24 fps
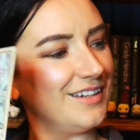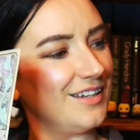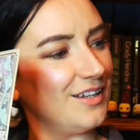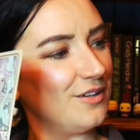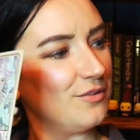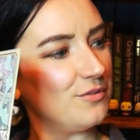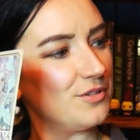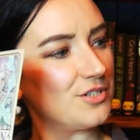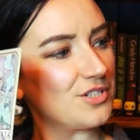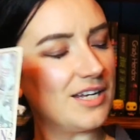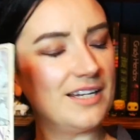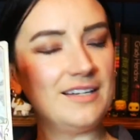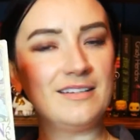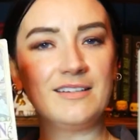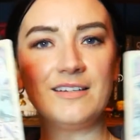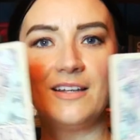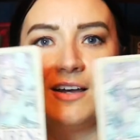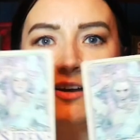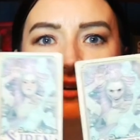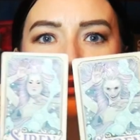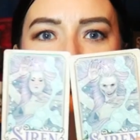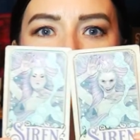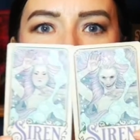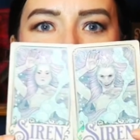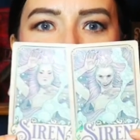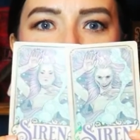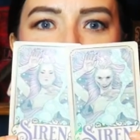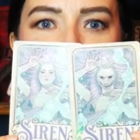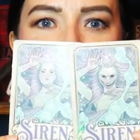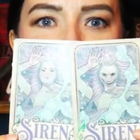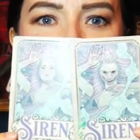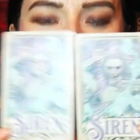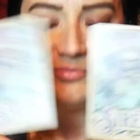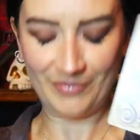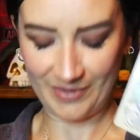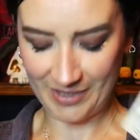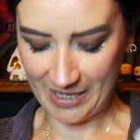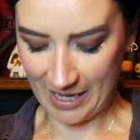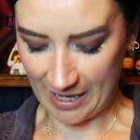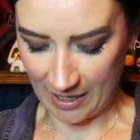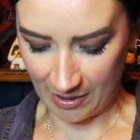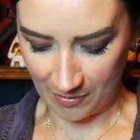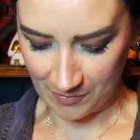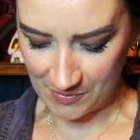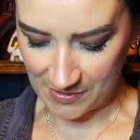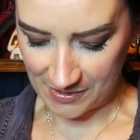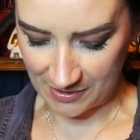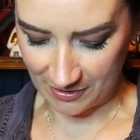which I love.
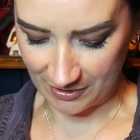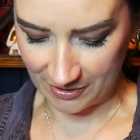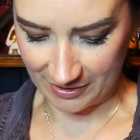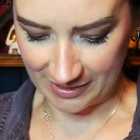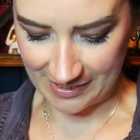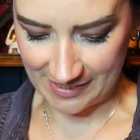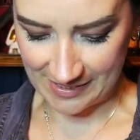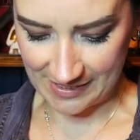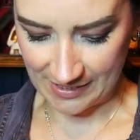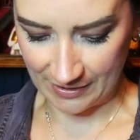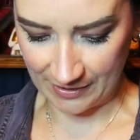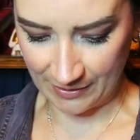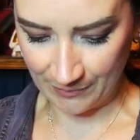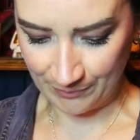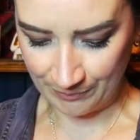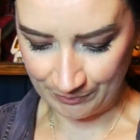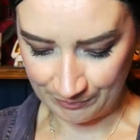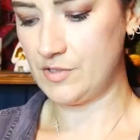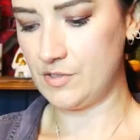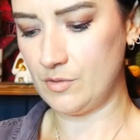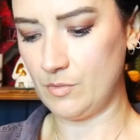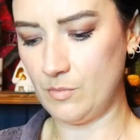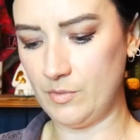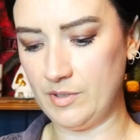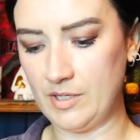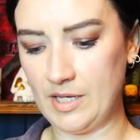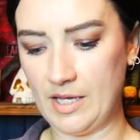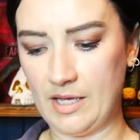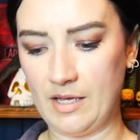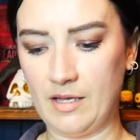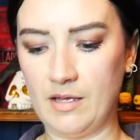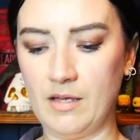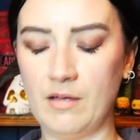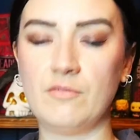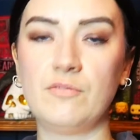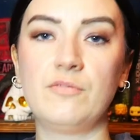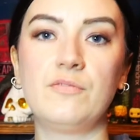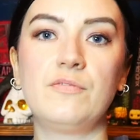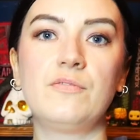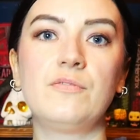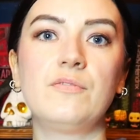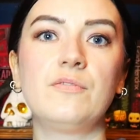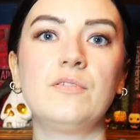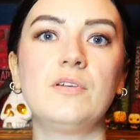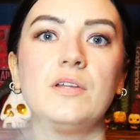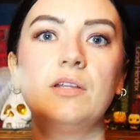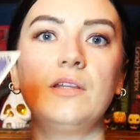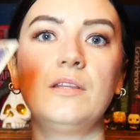Absolutely stunning. So we have
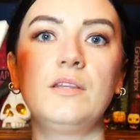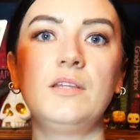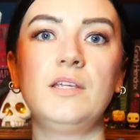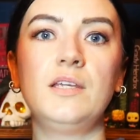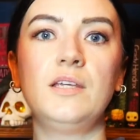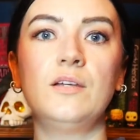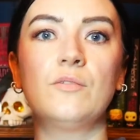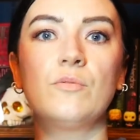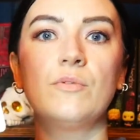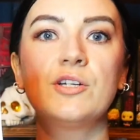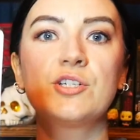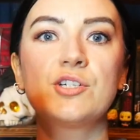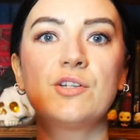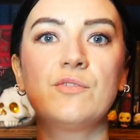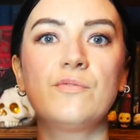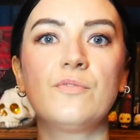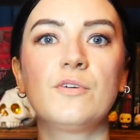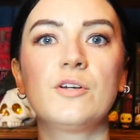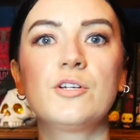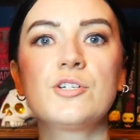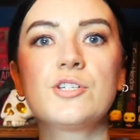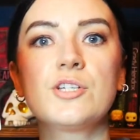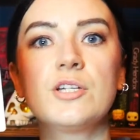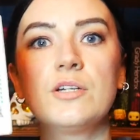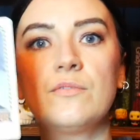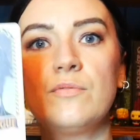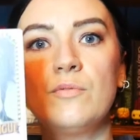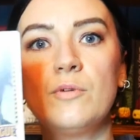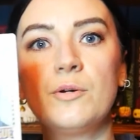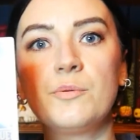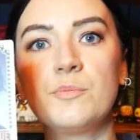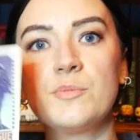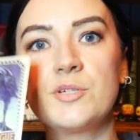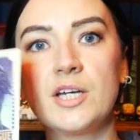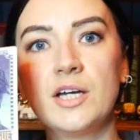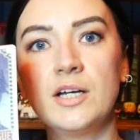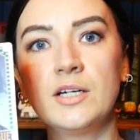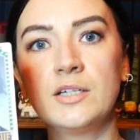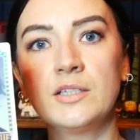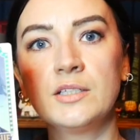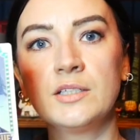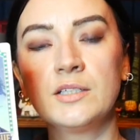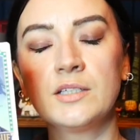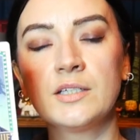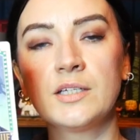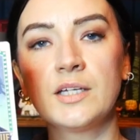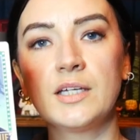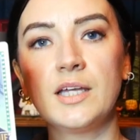the original version of
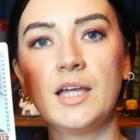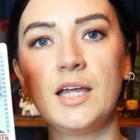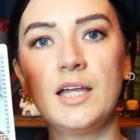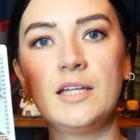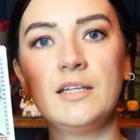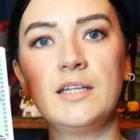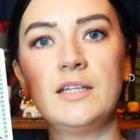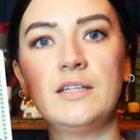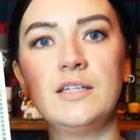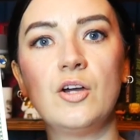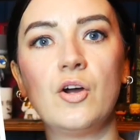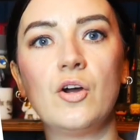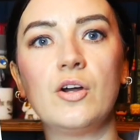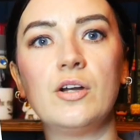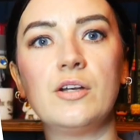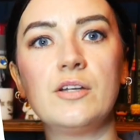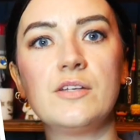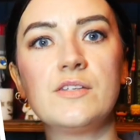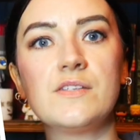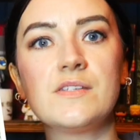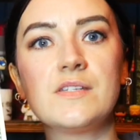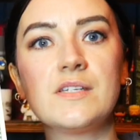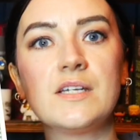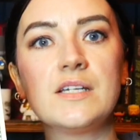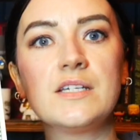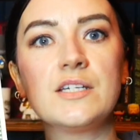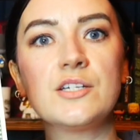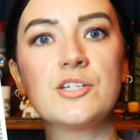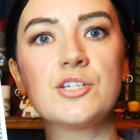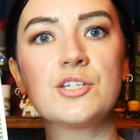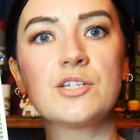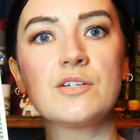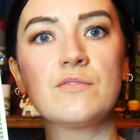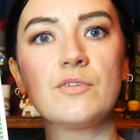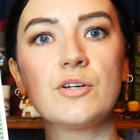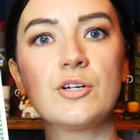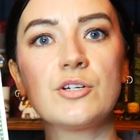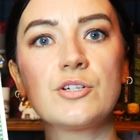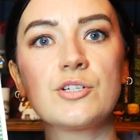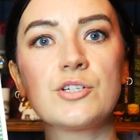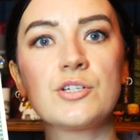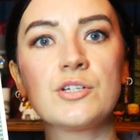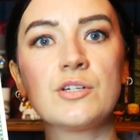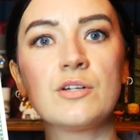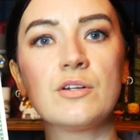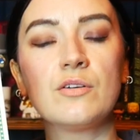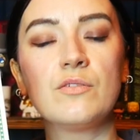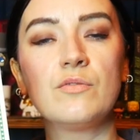Wormtongue and then the artist edition
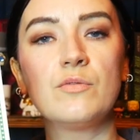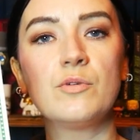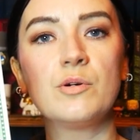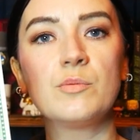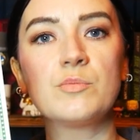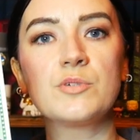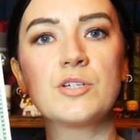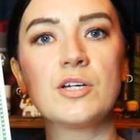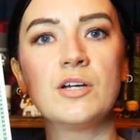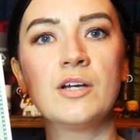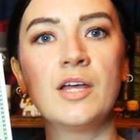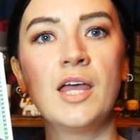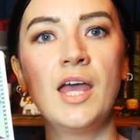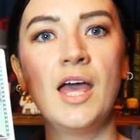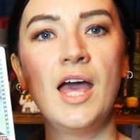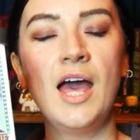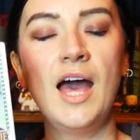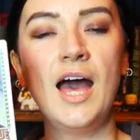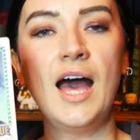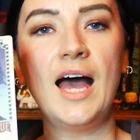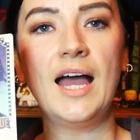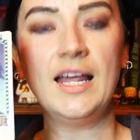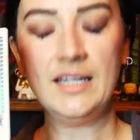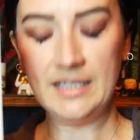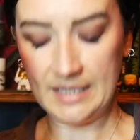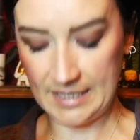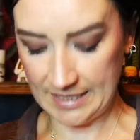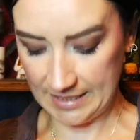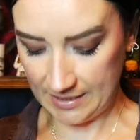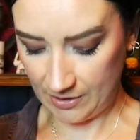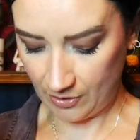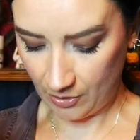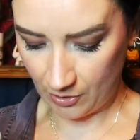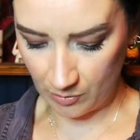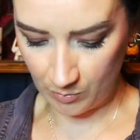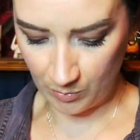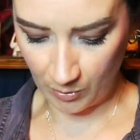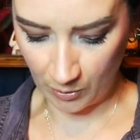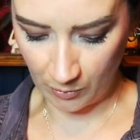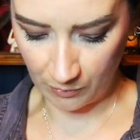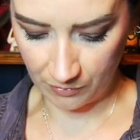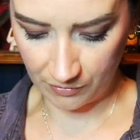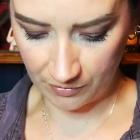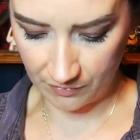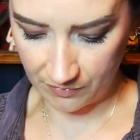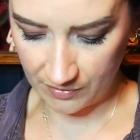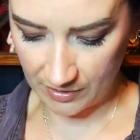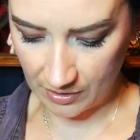version of Wormtongue. I like how
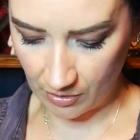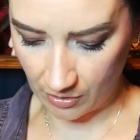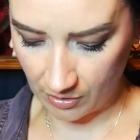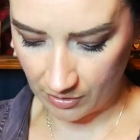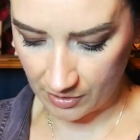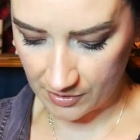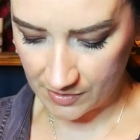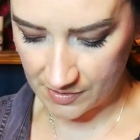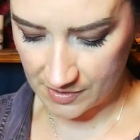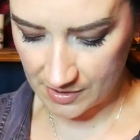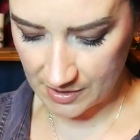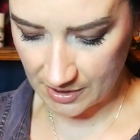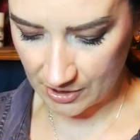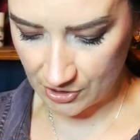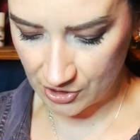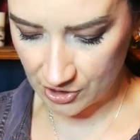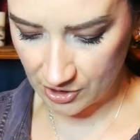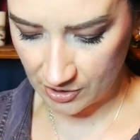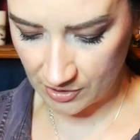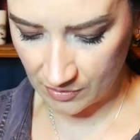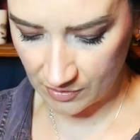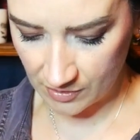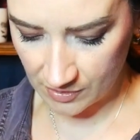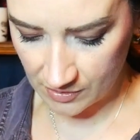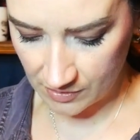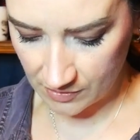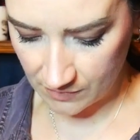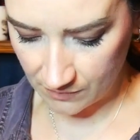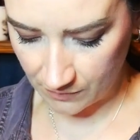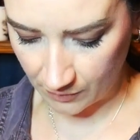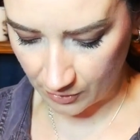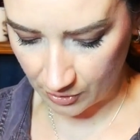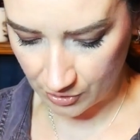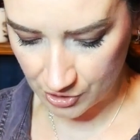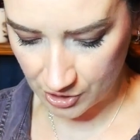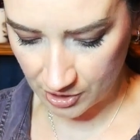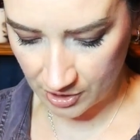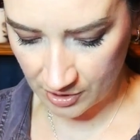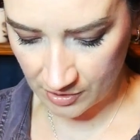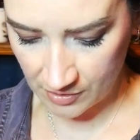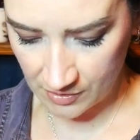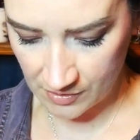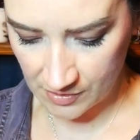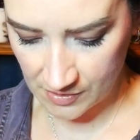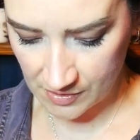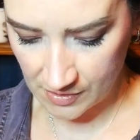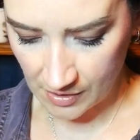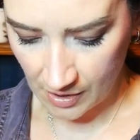both of the artist edition
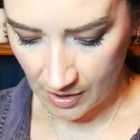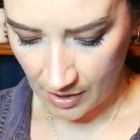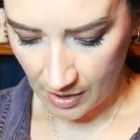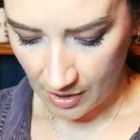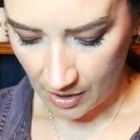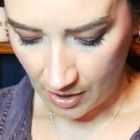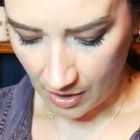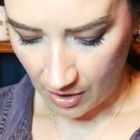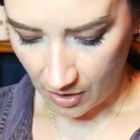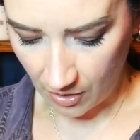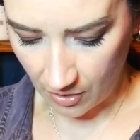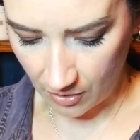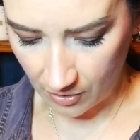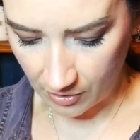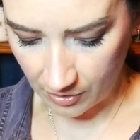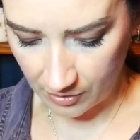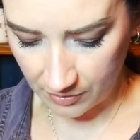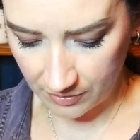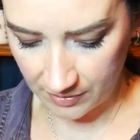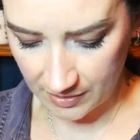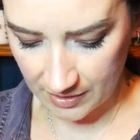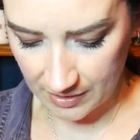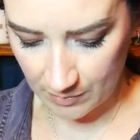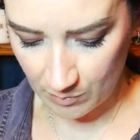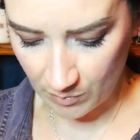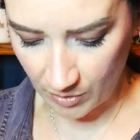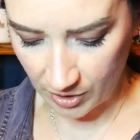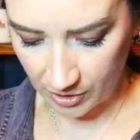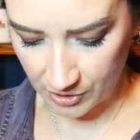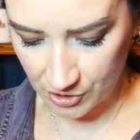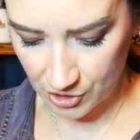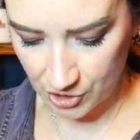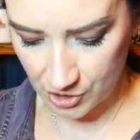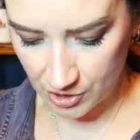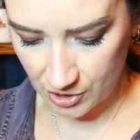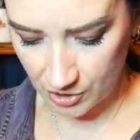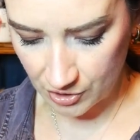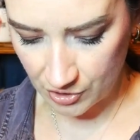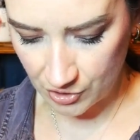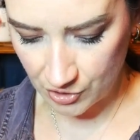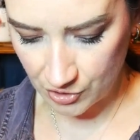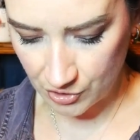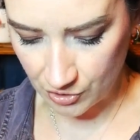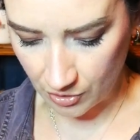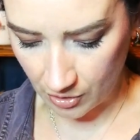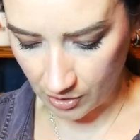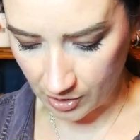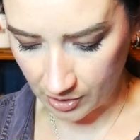versions are the much
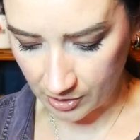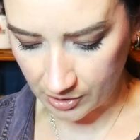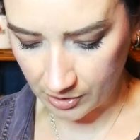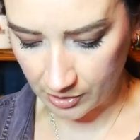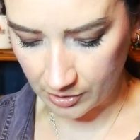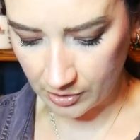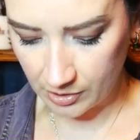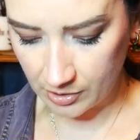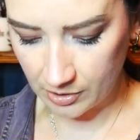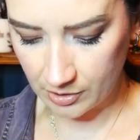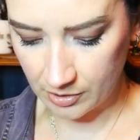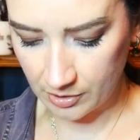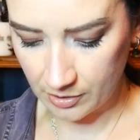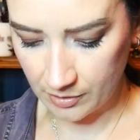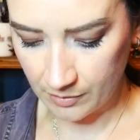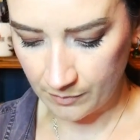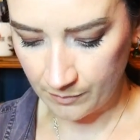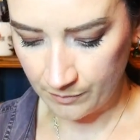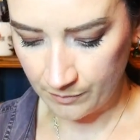darker,